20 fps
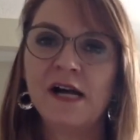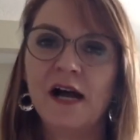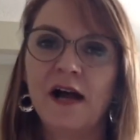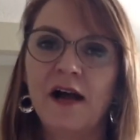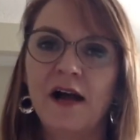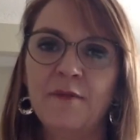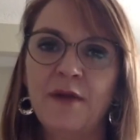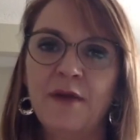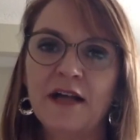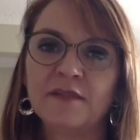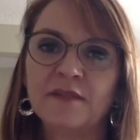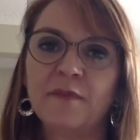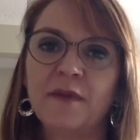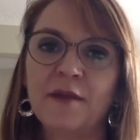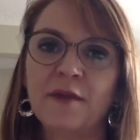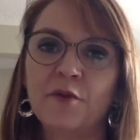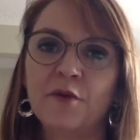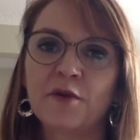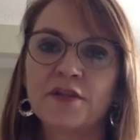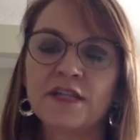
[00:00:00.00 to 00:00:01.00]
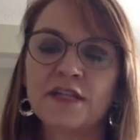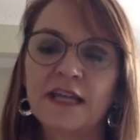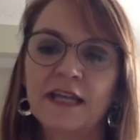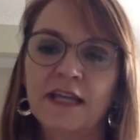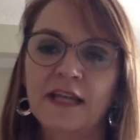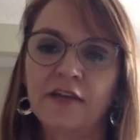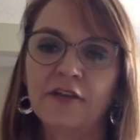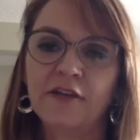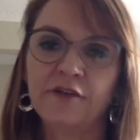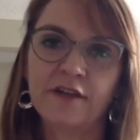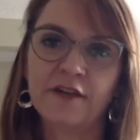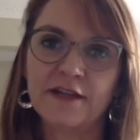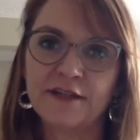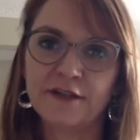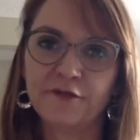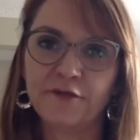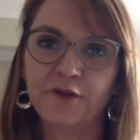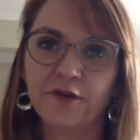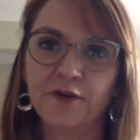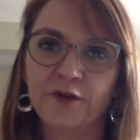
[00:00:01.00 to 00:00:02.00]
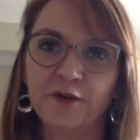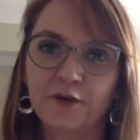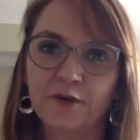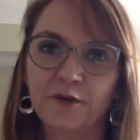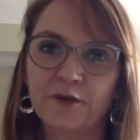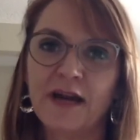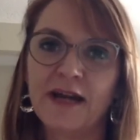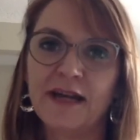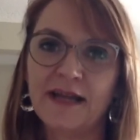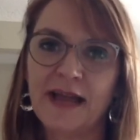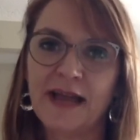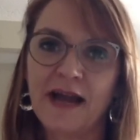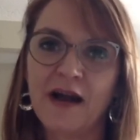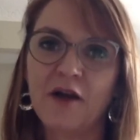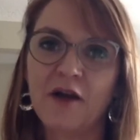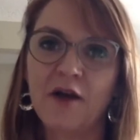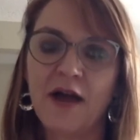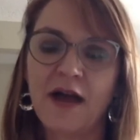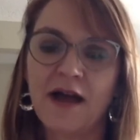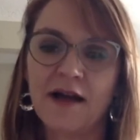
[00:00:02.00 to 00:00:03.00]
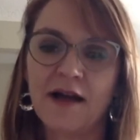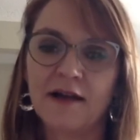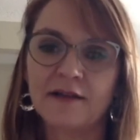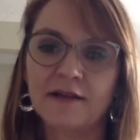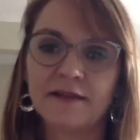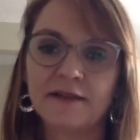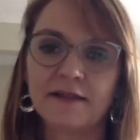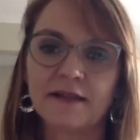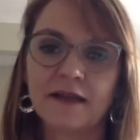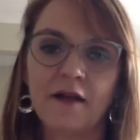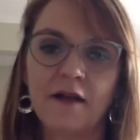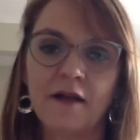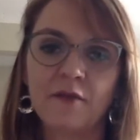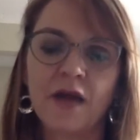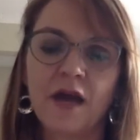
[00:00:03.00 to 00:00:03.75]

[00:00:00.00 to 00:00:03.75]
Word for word: um, has been particularly difficult right now as um,